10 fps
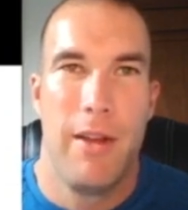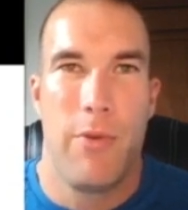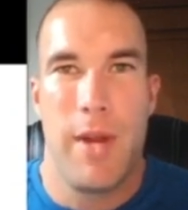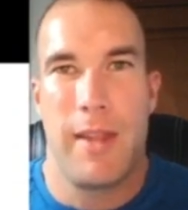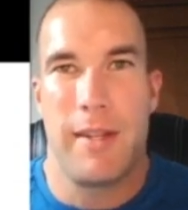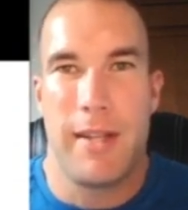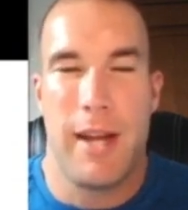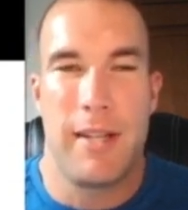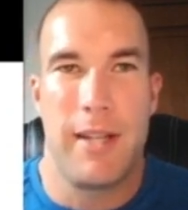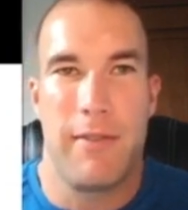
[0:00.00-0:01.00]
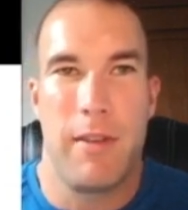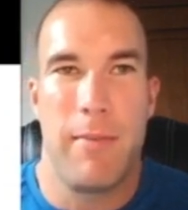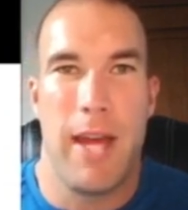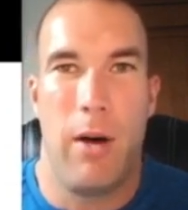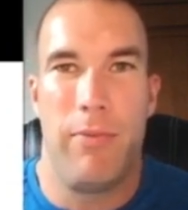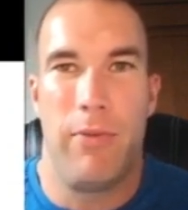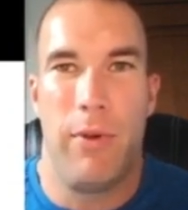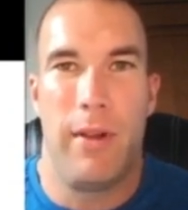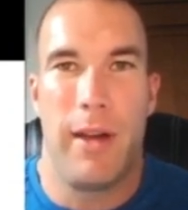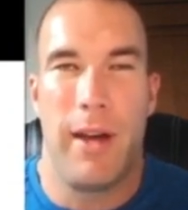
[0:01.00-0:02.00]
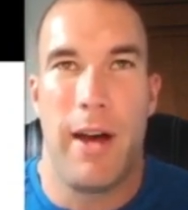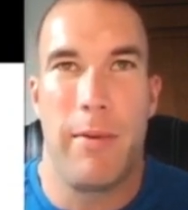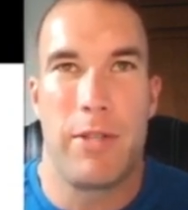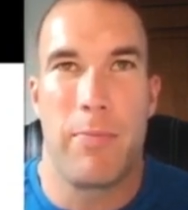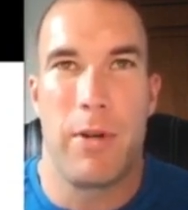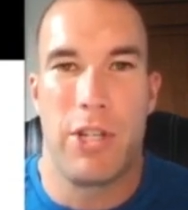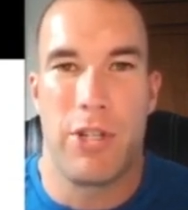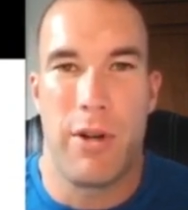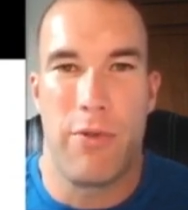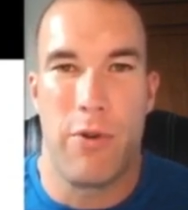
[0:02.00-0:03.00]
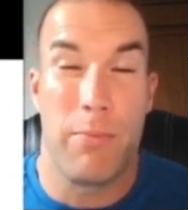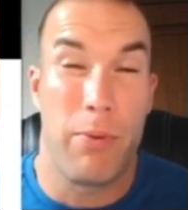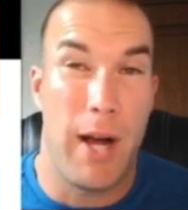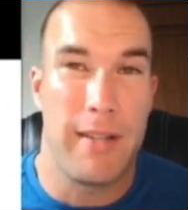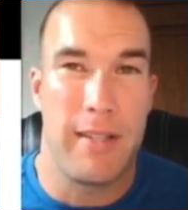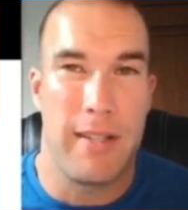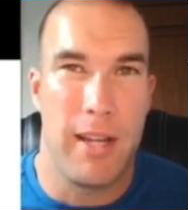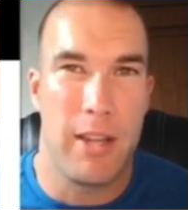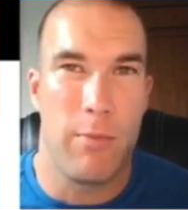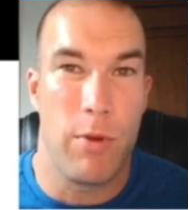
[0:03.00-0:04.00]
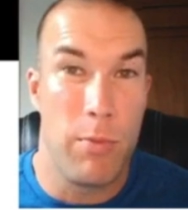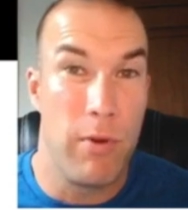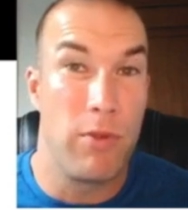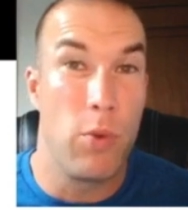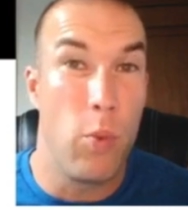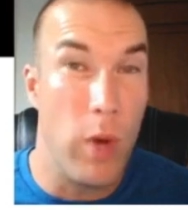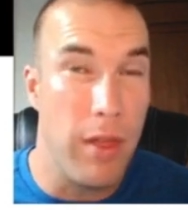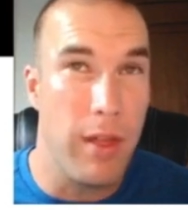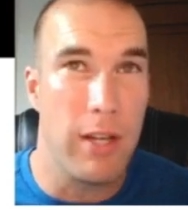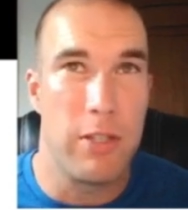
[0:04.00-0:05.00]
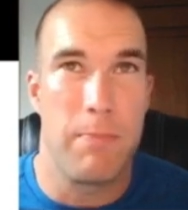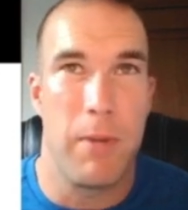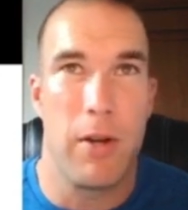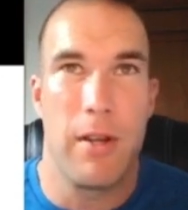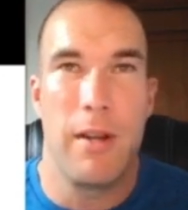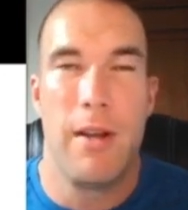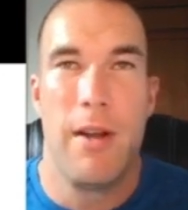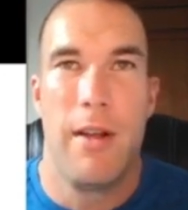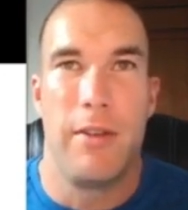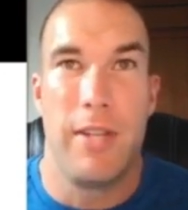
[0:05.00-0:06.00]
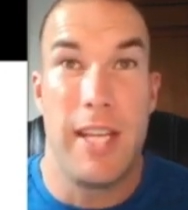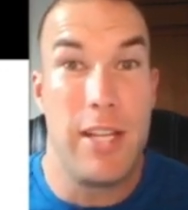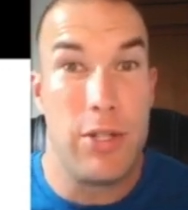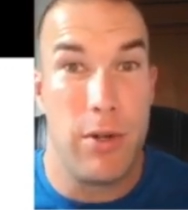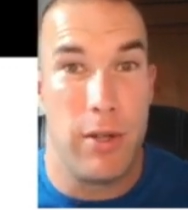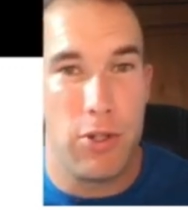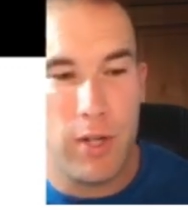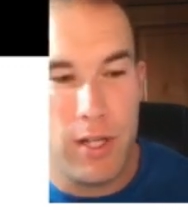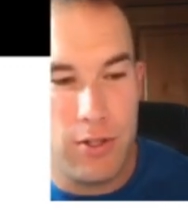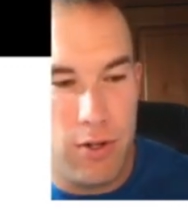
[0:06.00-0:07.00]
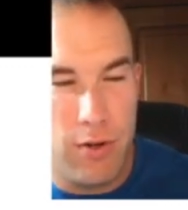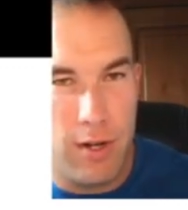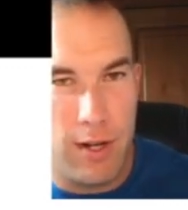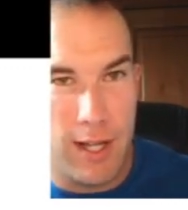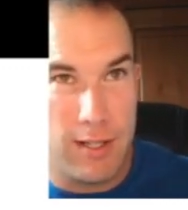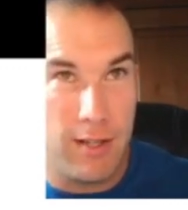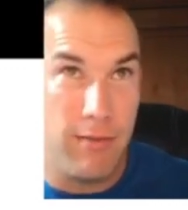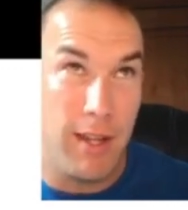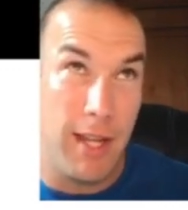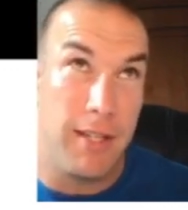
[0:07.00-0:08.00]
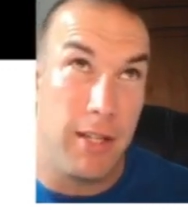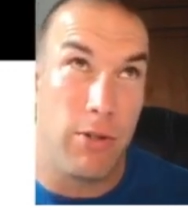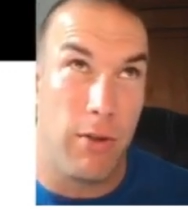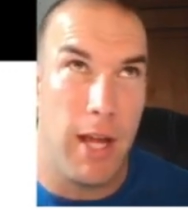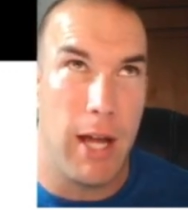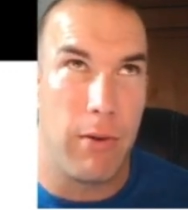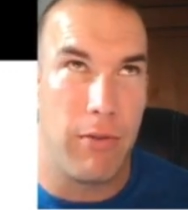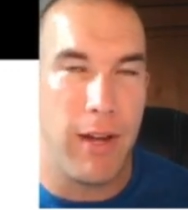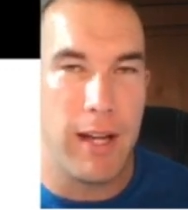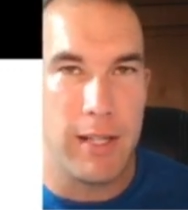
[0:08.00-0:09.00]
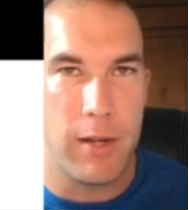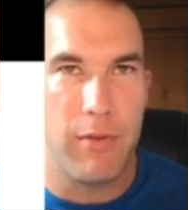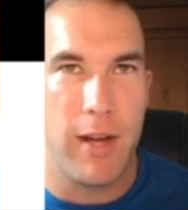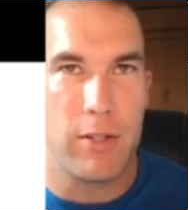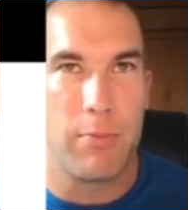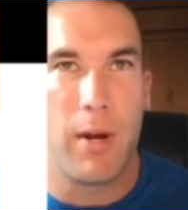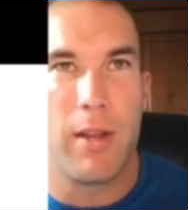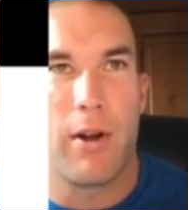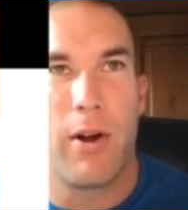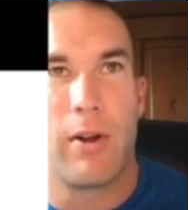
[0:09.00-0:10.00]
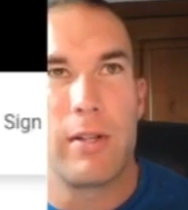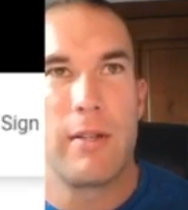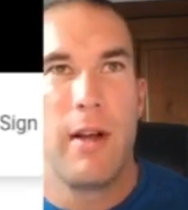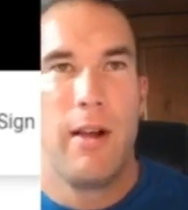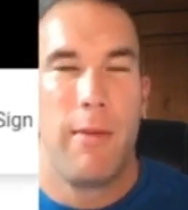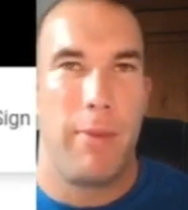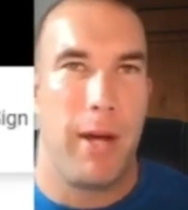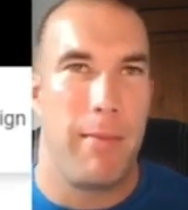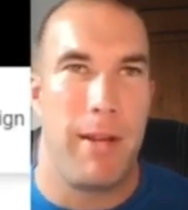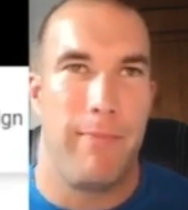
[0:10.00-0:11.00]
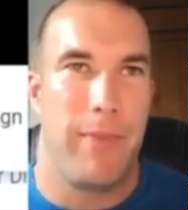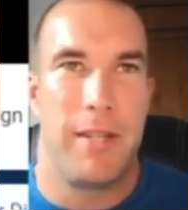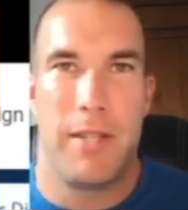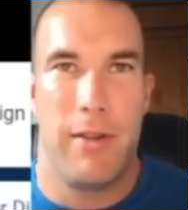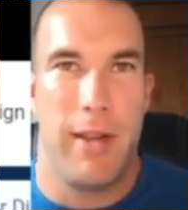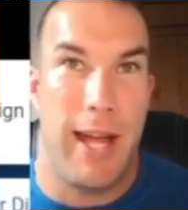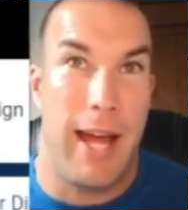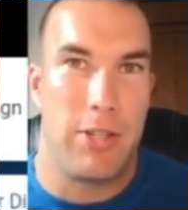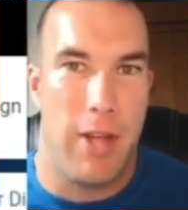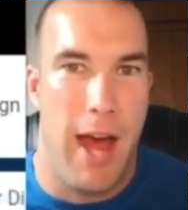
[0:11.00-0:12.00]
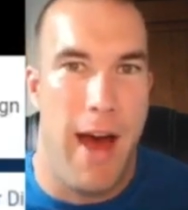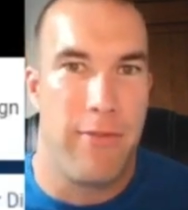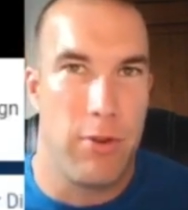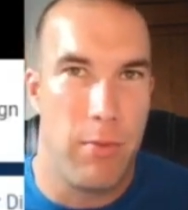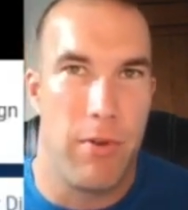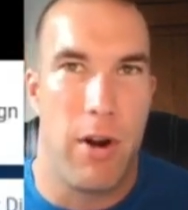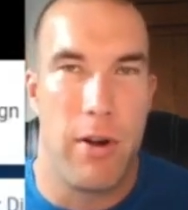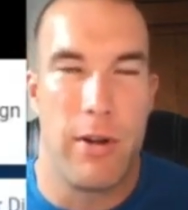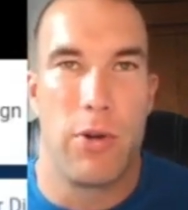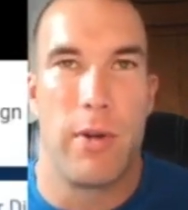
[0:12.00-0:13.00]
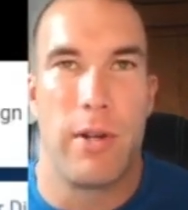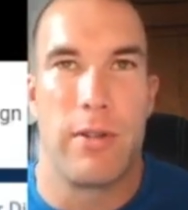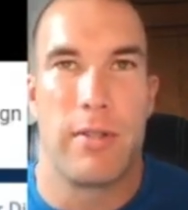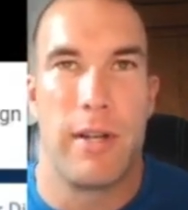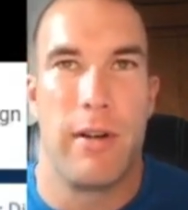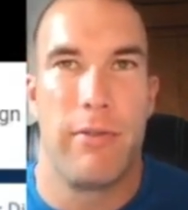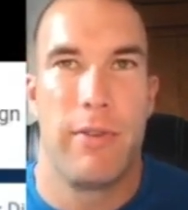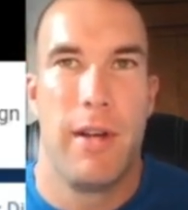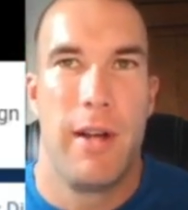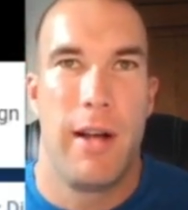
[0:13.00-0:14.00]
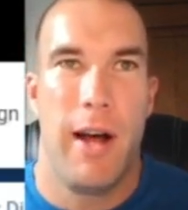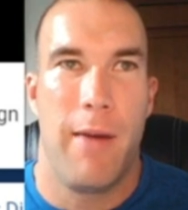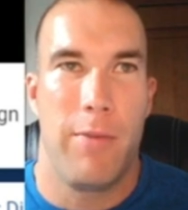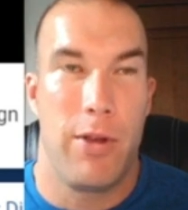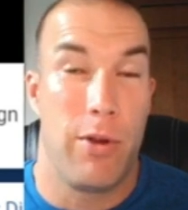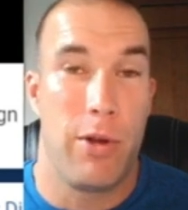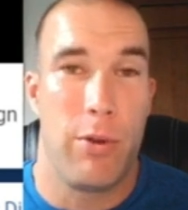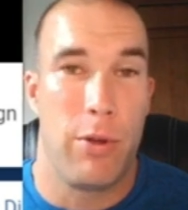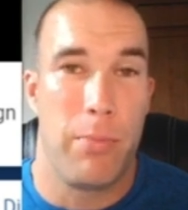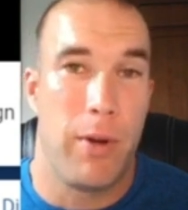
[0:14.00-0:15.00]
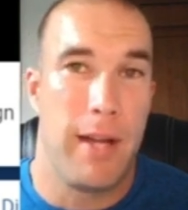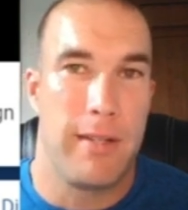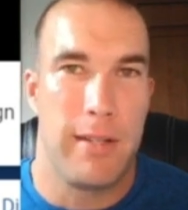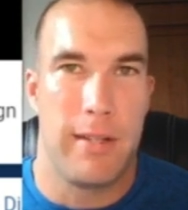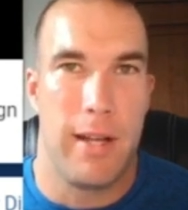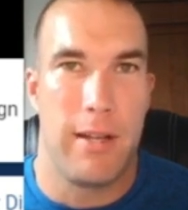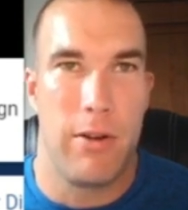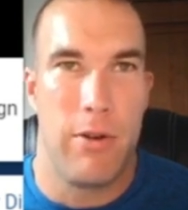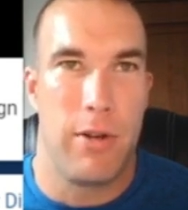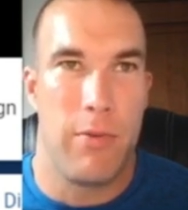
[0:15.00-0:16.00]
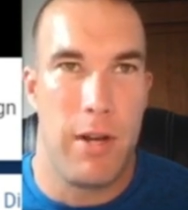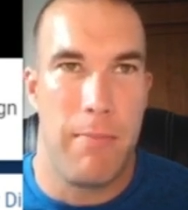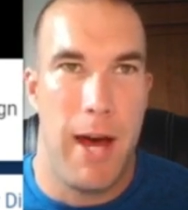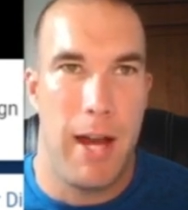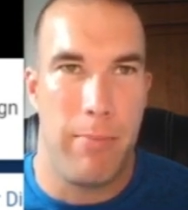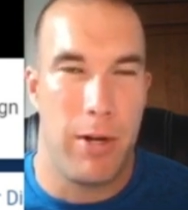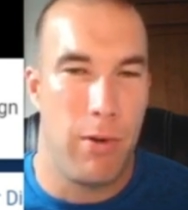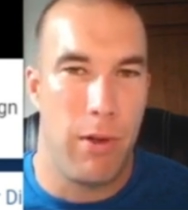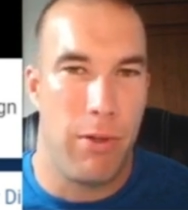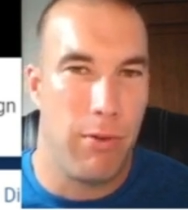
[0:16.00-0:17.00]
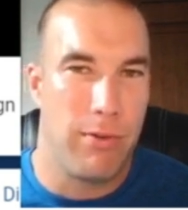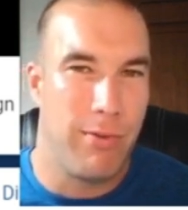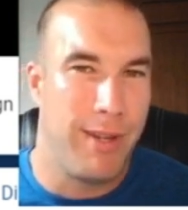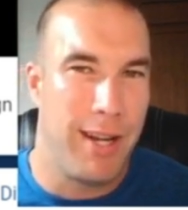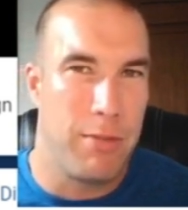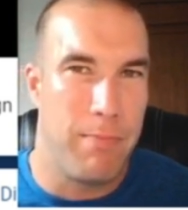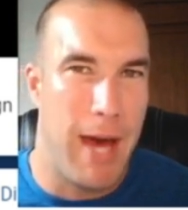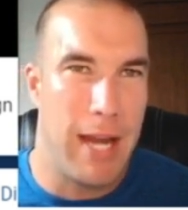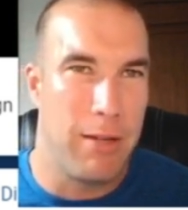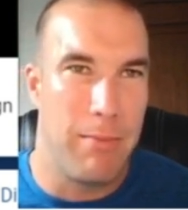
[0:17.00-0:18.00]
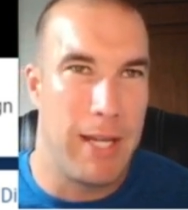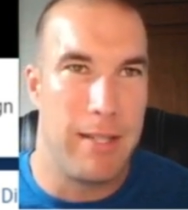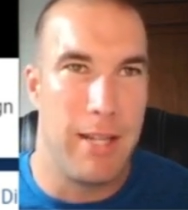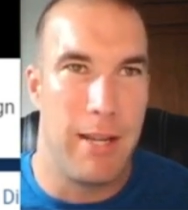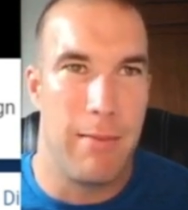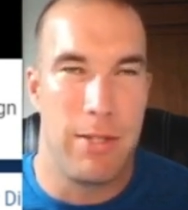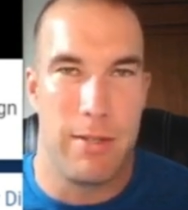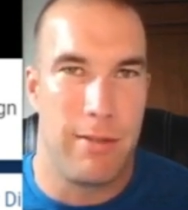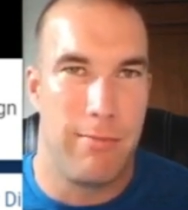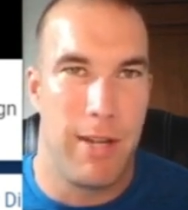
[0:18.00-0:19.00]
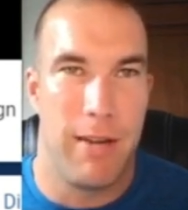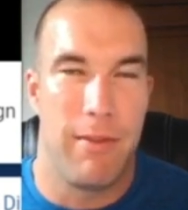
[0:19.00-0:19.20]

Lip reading: Reading this kind of stuff can be helpful. It's a pretty straightforward process to get them removed with Experian. Easier than Transunion, and that's easier than Equifax. Equifax is probably the hardest. But I mean, until you like actually have to remove a hard inquiry yourself, or go through the process, like, you know, you can read about it, but going through it's really not as bad as it may seem. It's just kind of